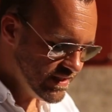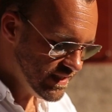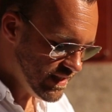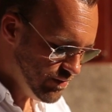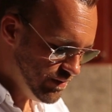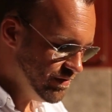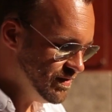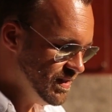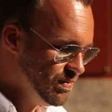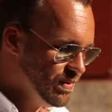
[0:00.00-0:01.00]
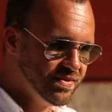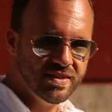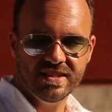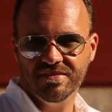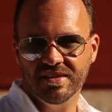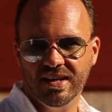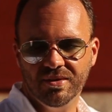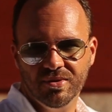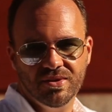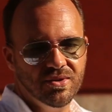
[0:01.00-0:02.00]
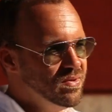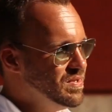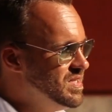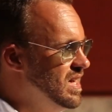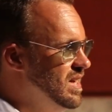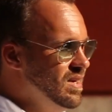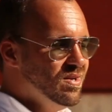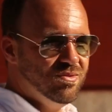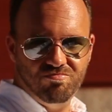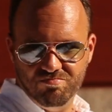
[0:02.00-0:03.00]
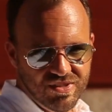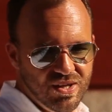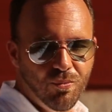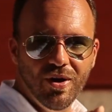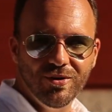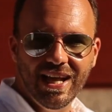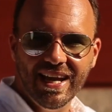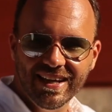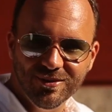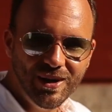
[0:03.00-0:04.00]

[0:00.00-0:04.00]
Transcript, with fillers: 650 euros or 700 euros somewhere lying